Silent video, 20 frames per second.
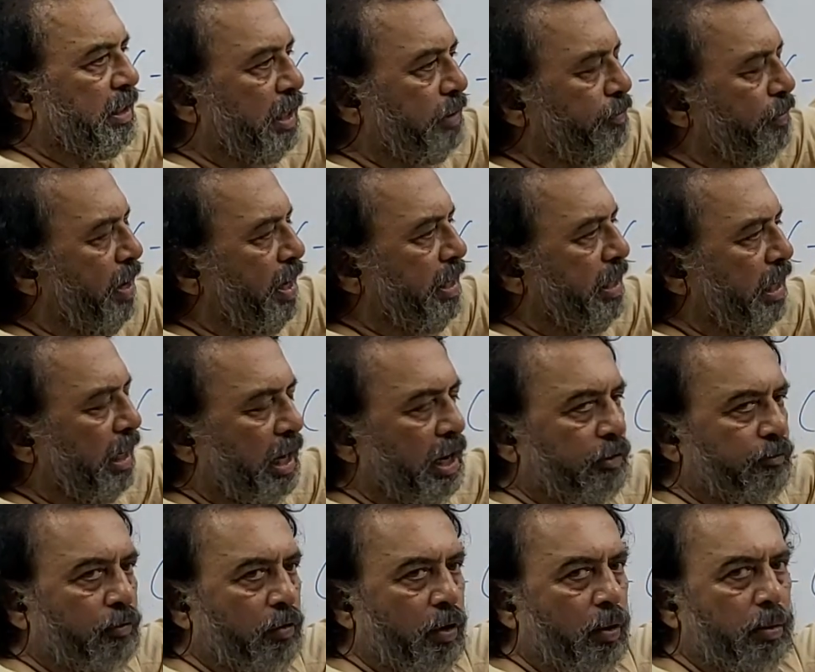that we had
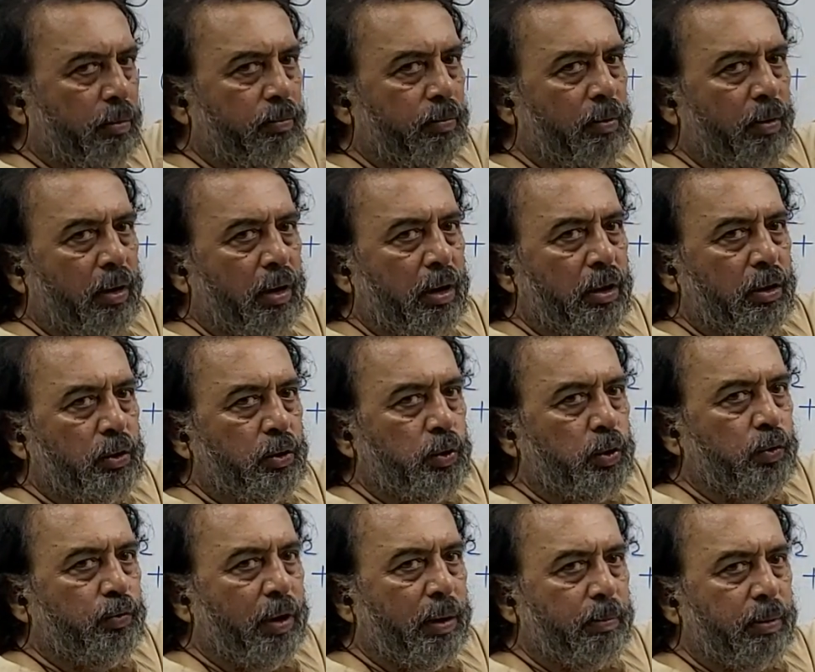derived from
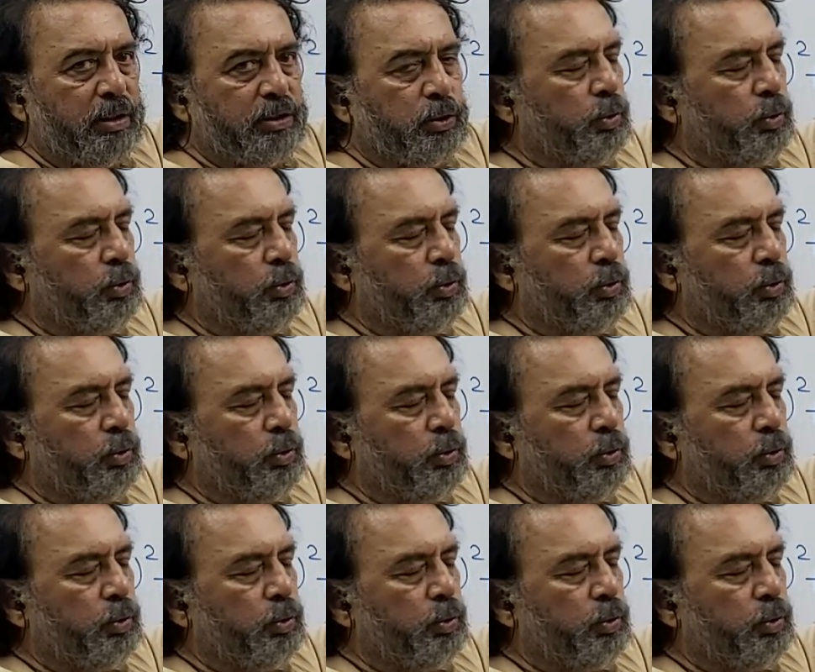u1 plus